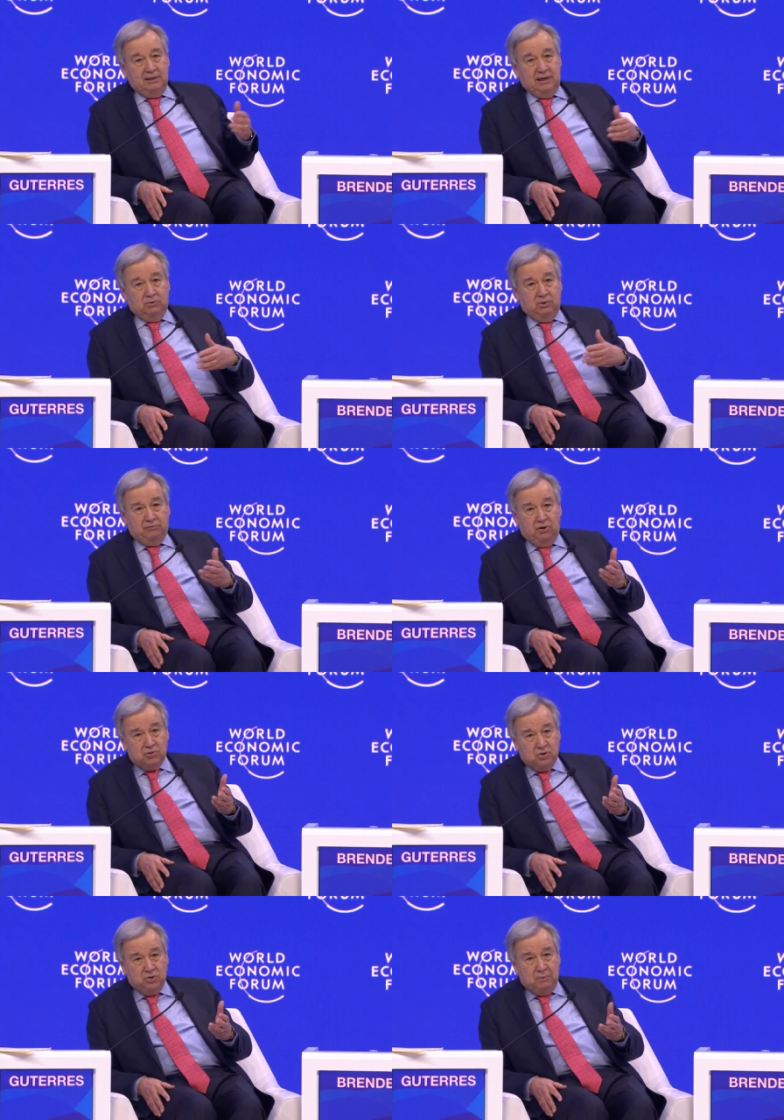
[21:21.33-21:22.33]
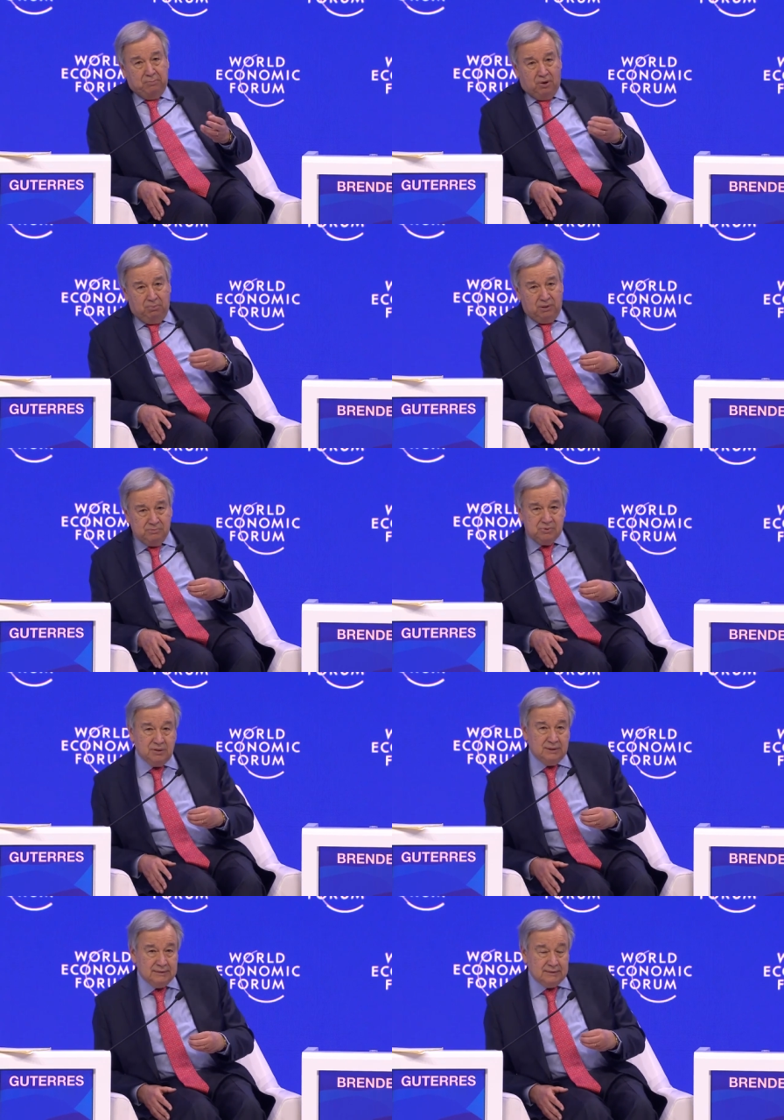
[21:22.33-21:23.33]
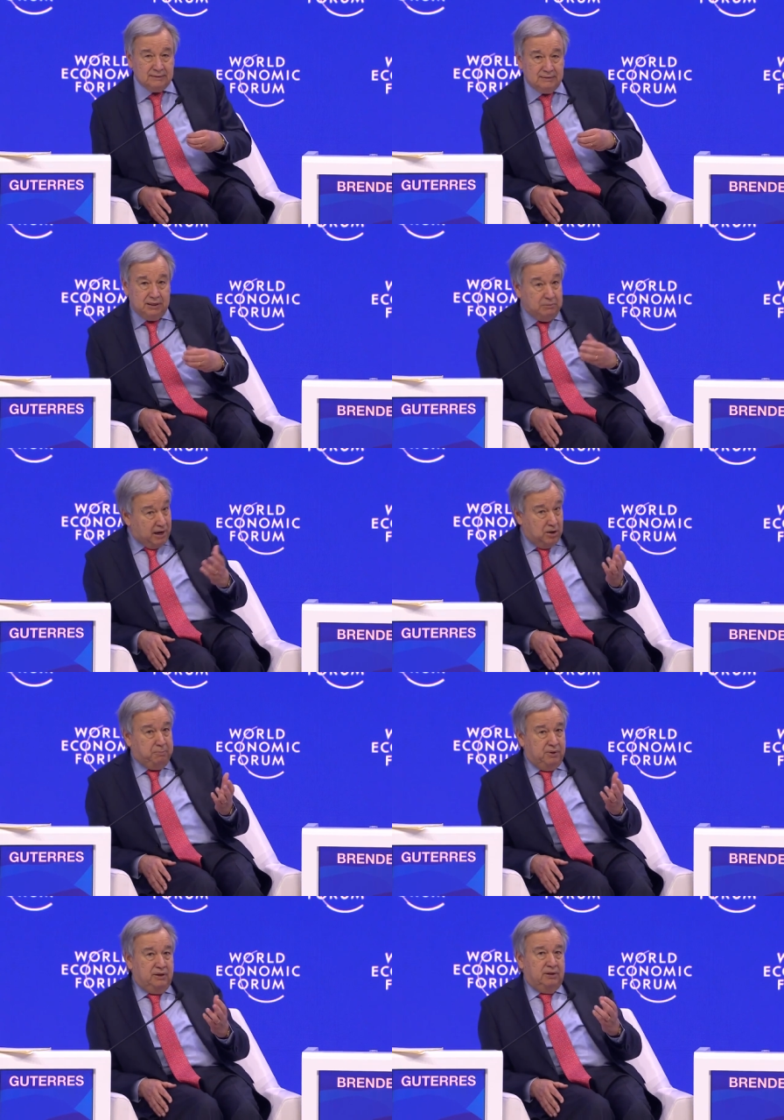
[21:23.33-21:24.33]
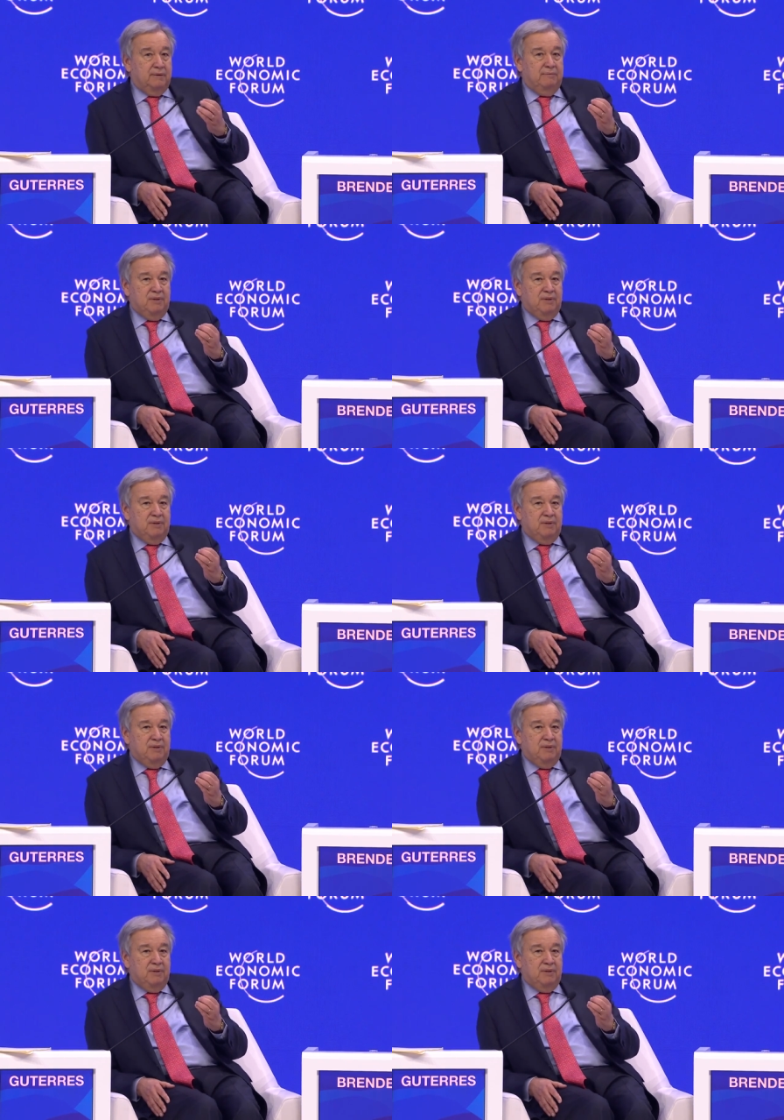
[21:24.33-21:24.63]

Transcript: And we have also the problems, in my opinion,